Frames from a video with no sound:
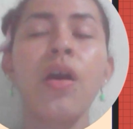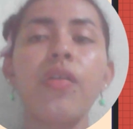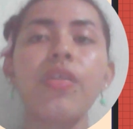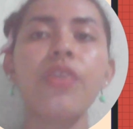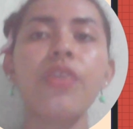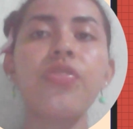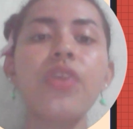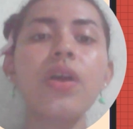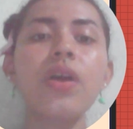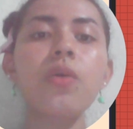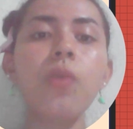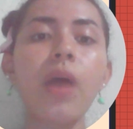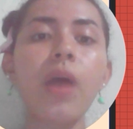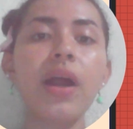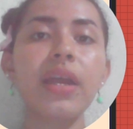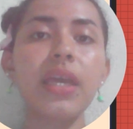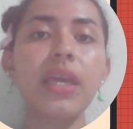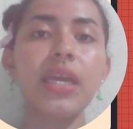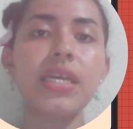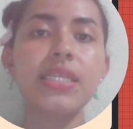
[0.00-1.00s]
The third
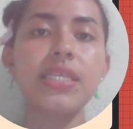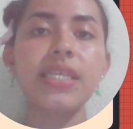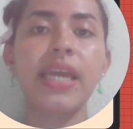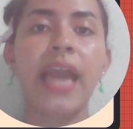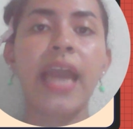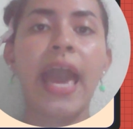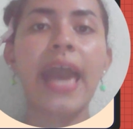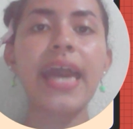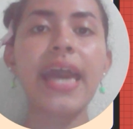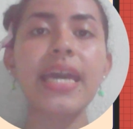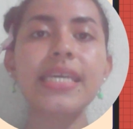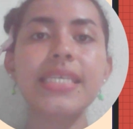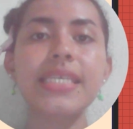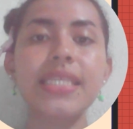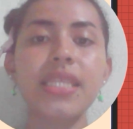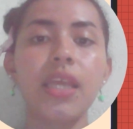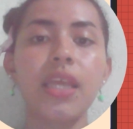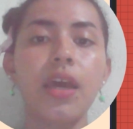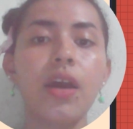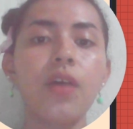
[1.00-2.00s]
one is enhanced